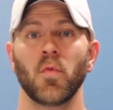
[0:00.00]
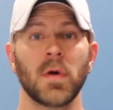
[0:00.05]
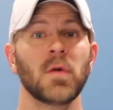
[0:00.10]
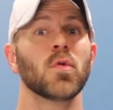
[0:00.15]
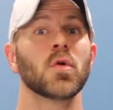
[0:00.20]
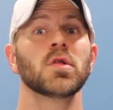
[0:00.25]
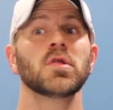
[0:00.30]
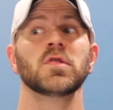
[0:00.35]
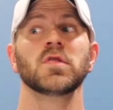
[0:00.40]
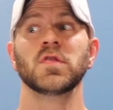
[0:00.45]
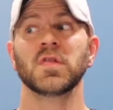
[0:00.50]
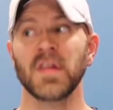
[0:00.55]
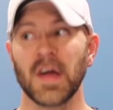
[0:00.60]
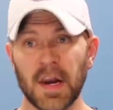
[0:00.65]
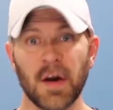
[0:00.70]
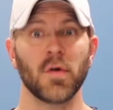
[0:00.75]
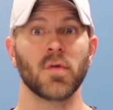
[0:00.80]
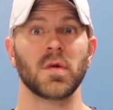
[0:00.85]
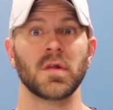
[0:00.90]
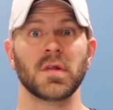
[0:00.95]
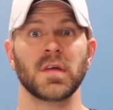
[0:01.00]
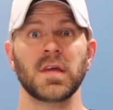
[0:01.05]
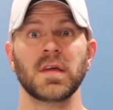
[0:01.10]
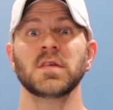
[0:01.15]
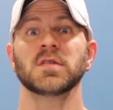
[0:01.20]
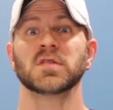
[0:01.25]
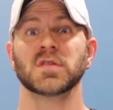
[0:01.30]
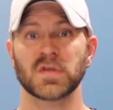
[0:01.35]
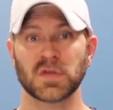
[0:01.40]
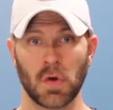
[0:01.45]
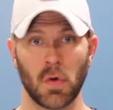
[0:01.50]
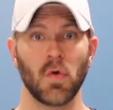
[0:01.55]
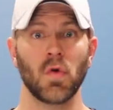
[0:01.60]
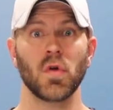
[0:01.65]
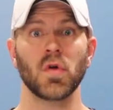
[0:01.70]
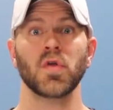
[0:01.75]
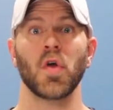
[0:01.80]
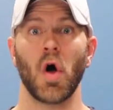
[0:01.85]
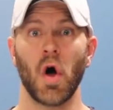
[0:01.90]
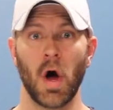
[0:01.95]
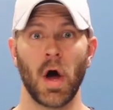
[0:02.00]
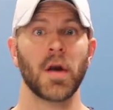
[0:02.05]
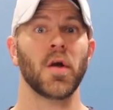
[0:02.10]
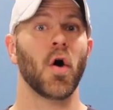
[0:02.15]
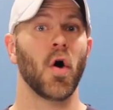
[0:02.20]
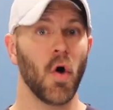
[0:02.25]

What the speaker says: we were literally sold on